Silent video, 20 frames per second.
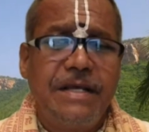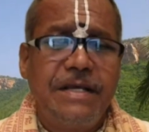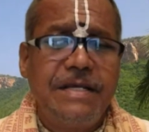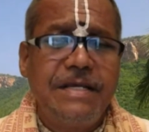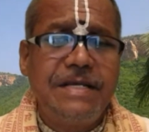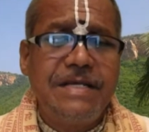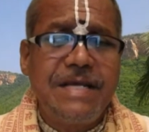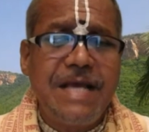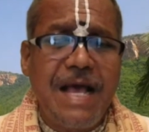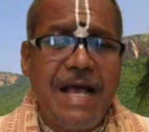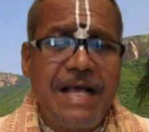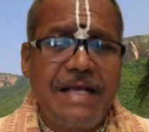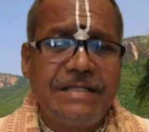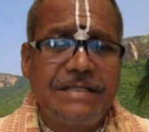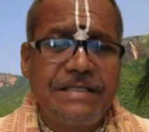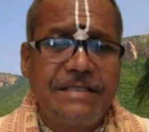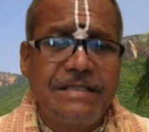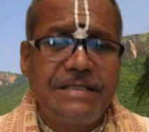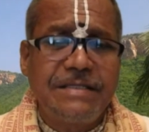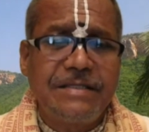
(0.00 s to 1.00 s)
He
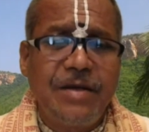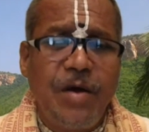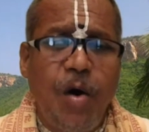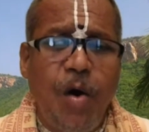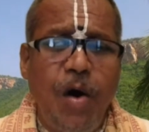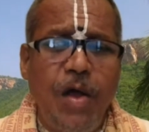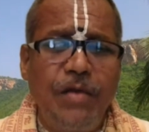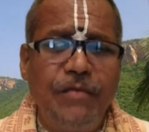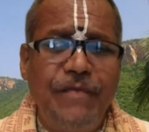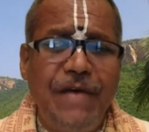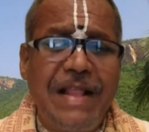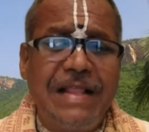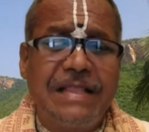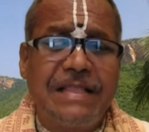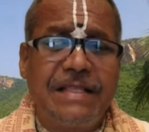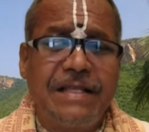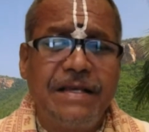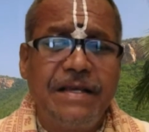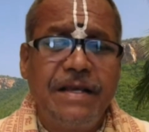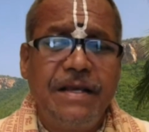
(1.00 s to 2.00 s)
has all wealth.
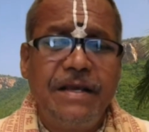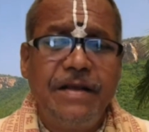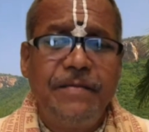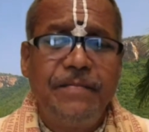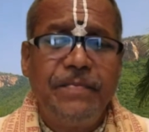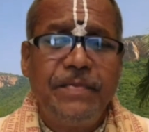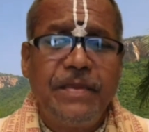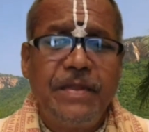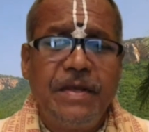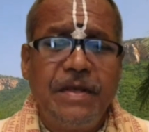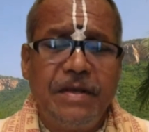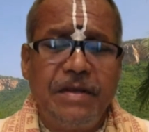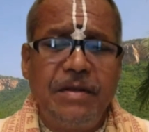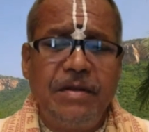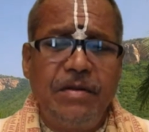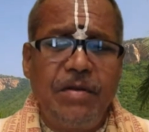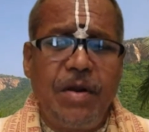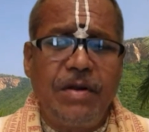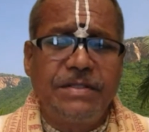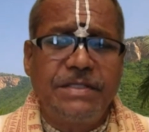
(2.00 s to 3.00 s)

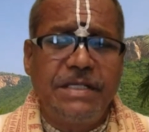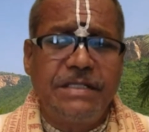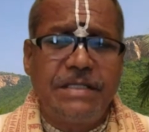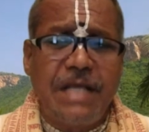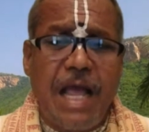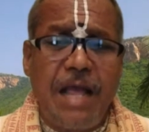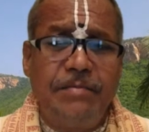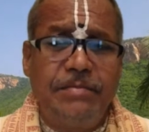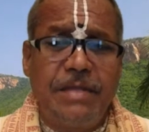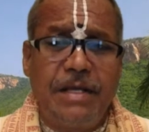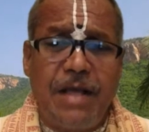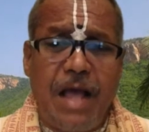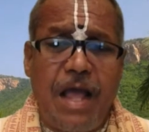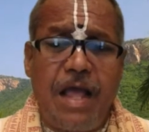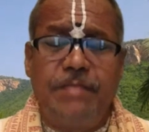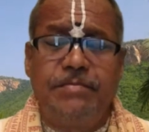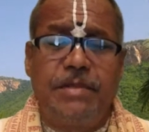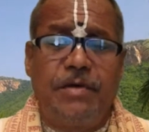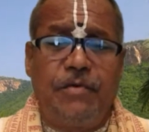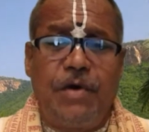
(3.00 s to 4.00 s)
Lord says, I
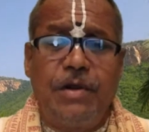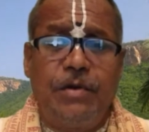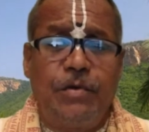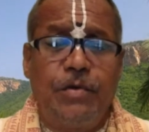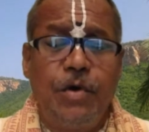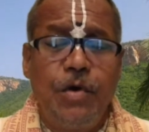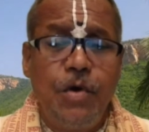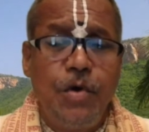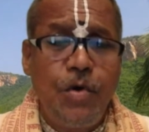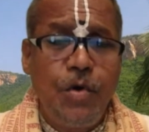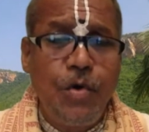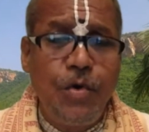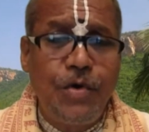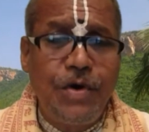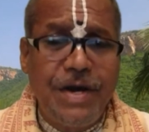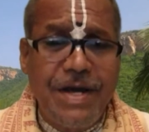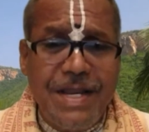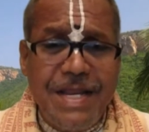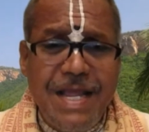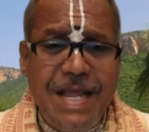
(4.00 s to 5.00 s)
am the one who
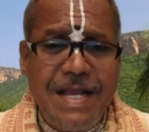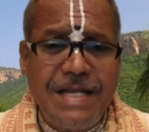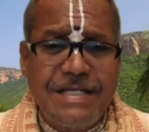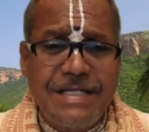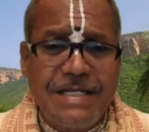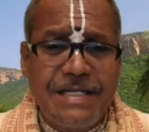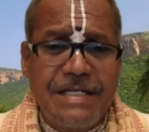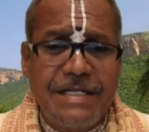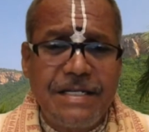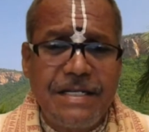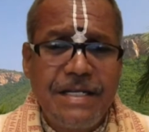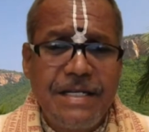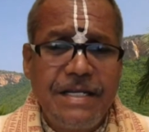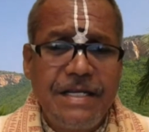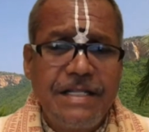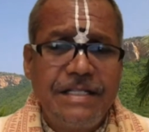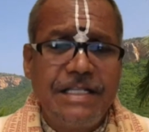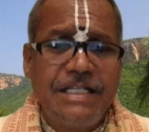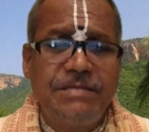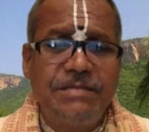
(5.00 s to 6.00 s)
created
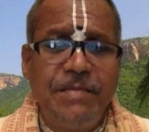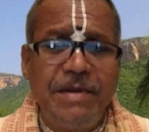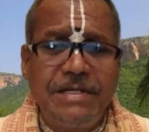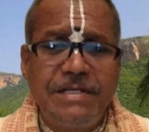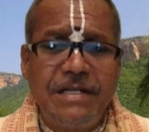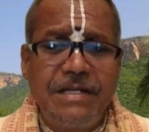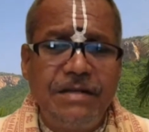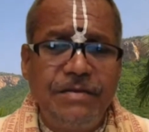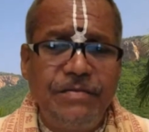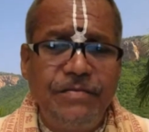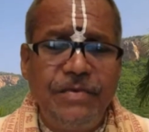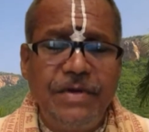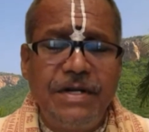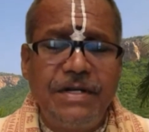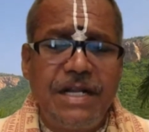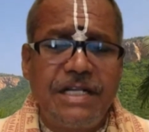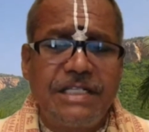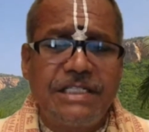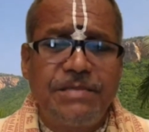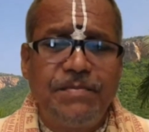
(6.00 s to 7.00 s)
this material
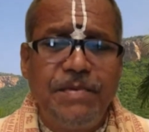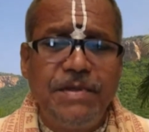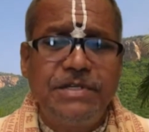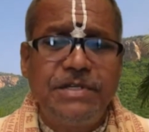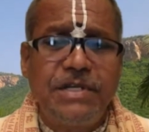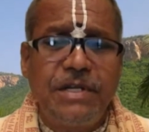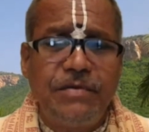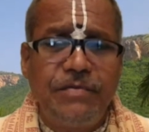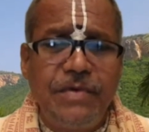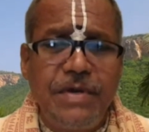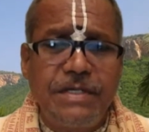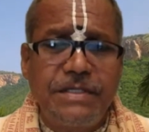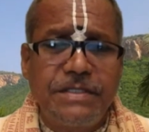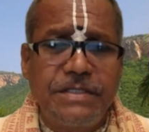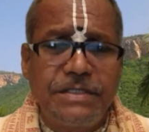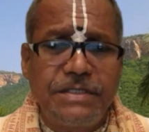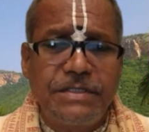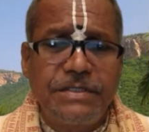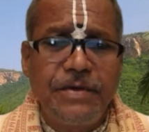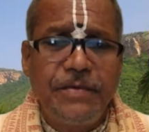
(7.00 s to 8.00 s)
world and spiritual
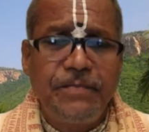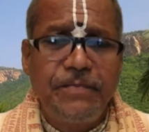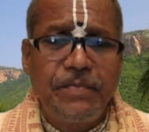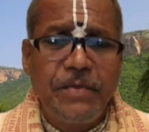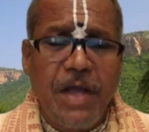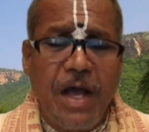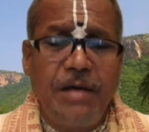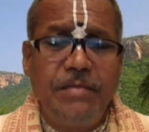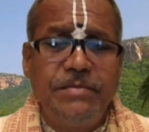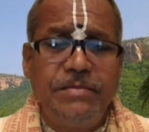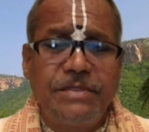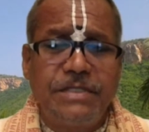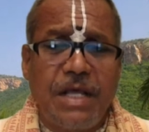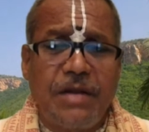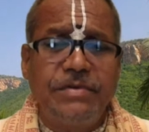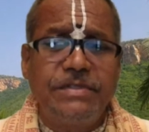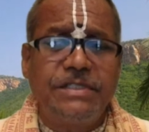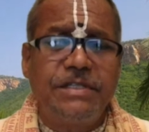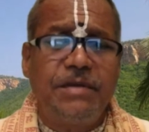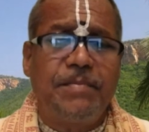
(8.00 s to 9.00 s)
worlds. Aham
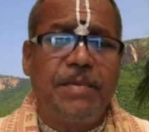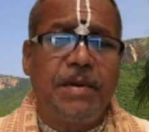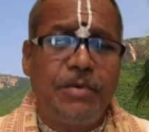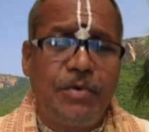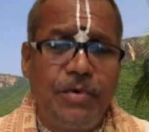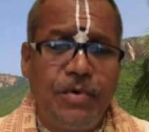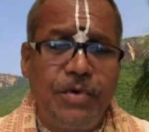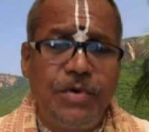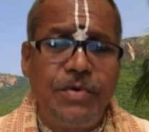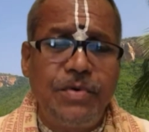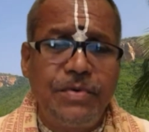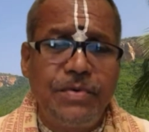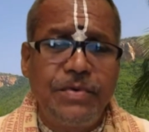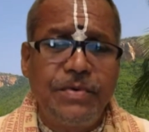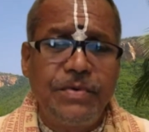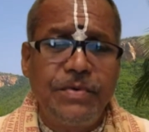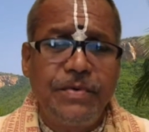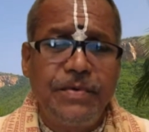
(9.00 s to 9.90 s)
Sarvasya Prabhu.